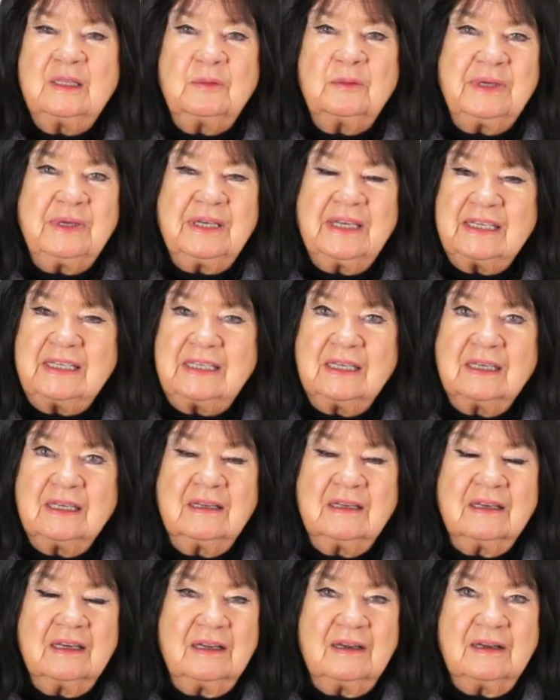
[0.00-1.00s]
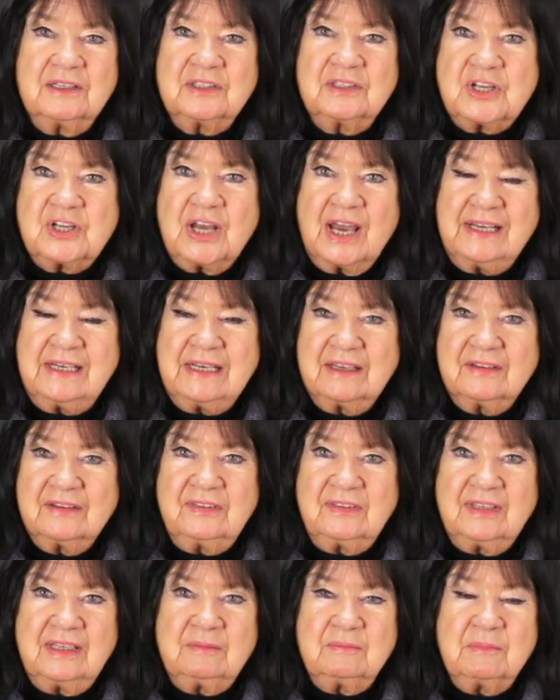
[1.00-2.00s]
In the beginning,
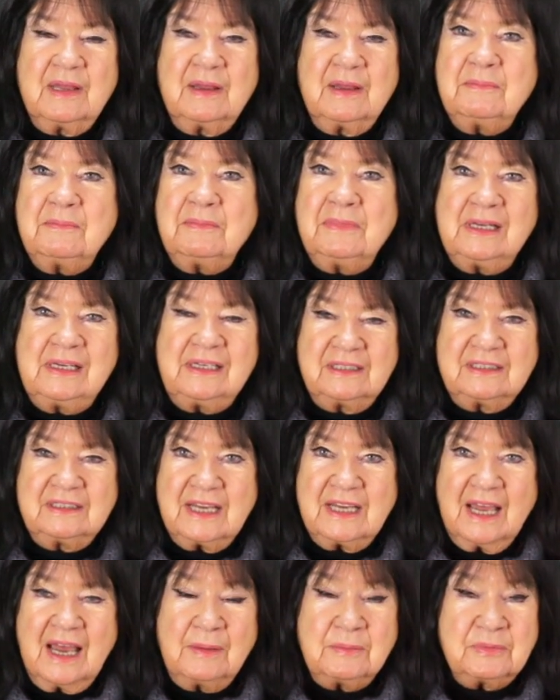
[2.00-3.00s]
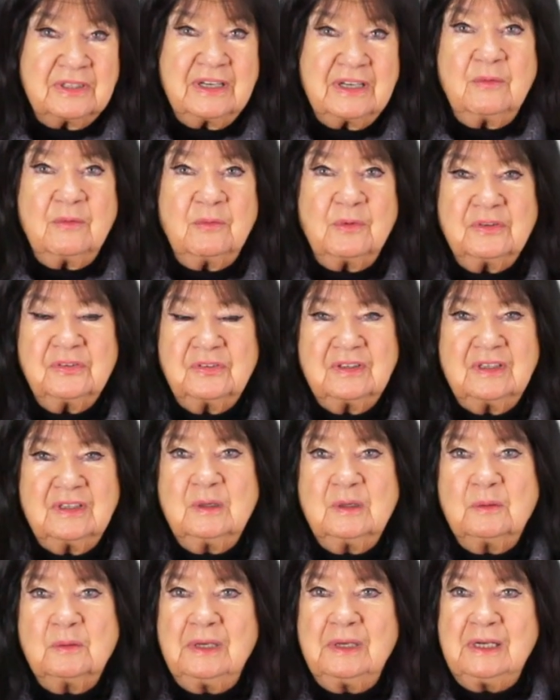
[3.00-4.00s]
China said a million times, and I was
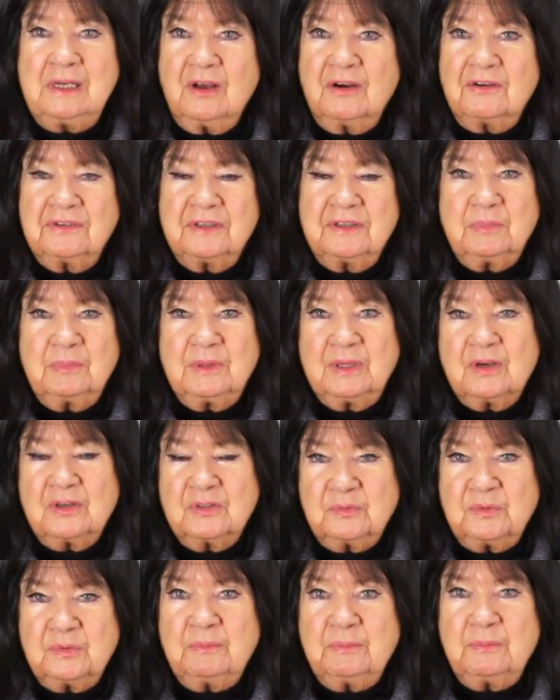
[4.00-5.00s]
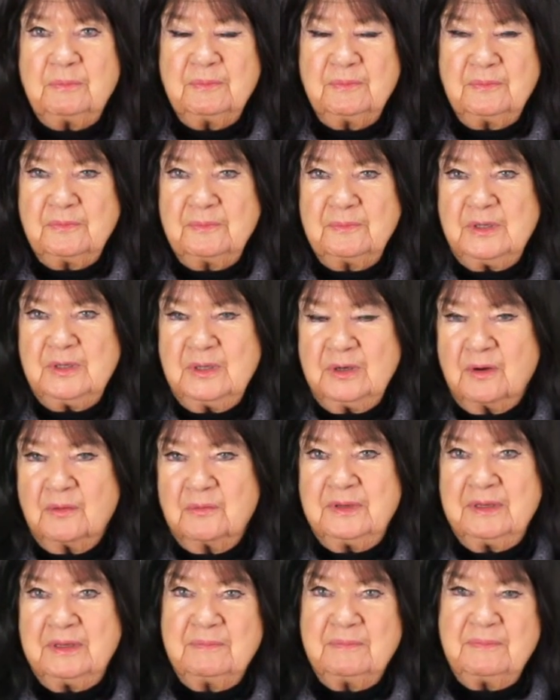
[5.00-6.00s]
in the middle of it because we, you
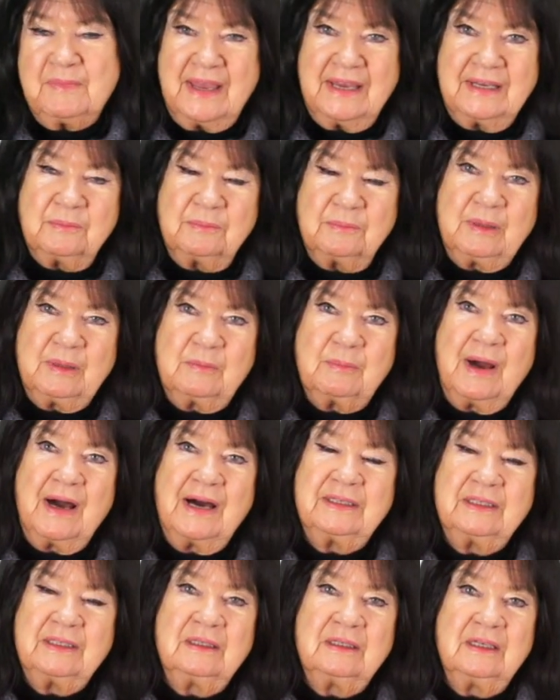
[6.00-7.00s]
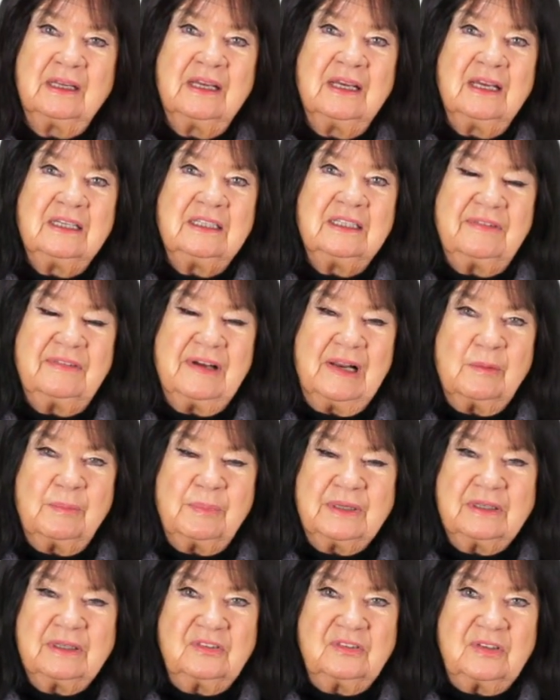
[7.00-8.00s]
know, we had a big part in
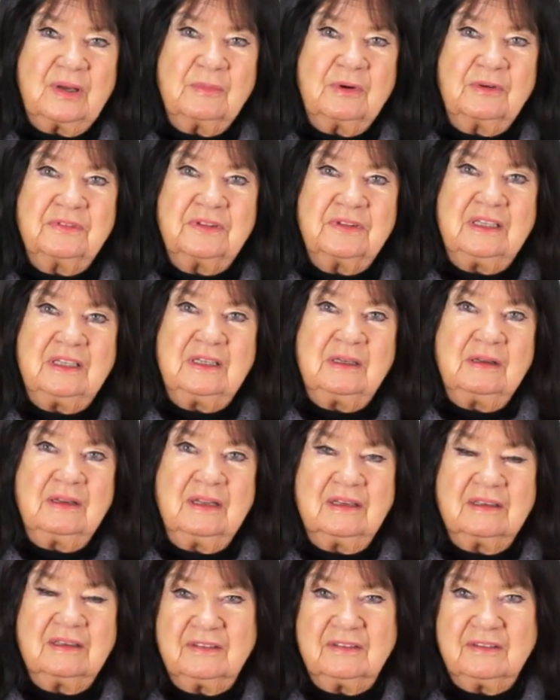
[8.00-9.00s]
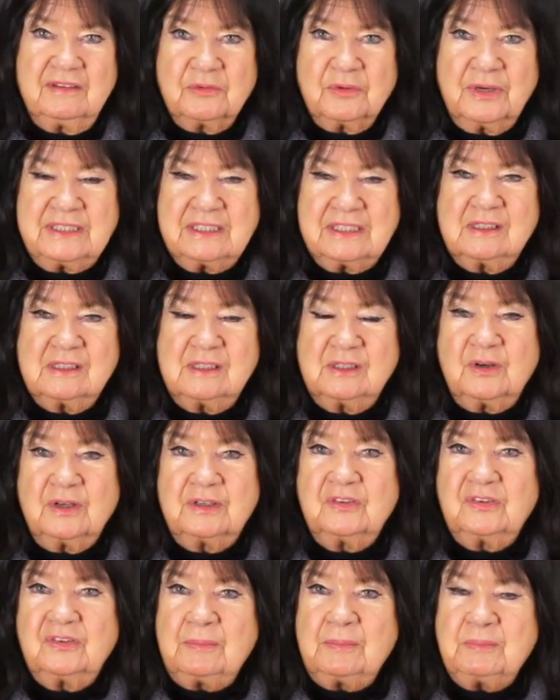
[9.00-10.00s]
developing some of the theoretical
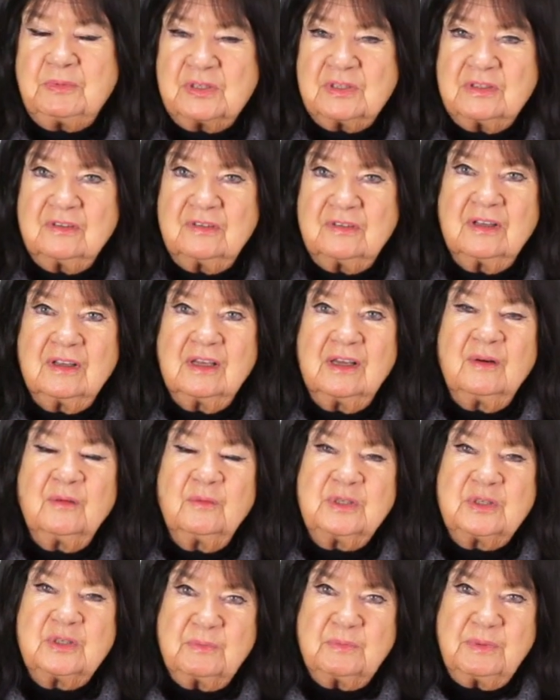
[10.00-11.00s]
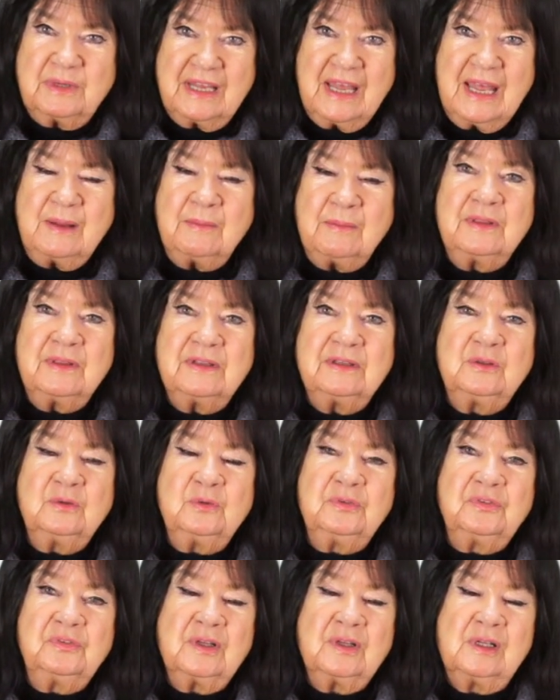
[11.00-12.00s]
conceptions which became the
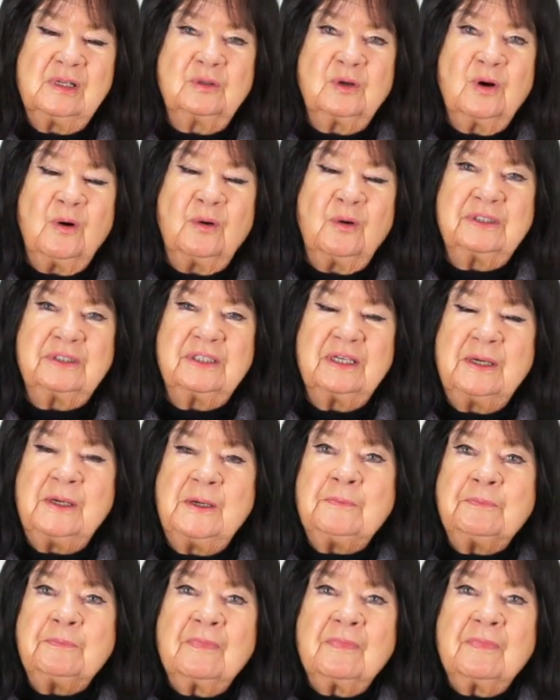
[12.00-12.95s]
new Silk Road.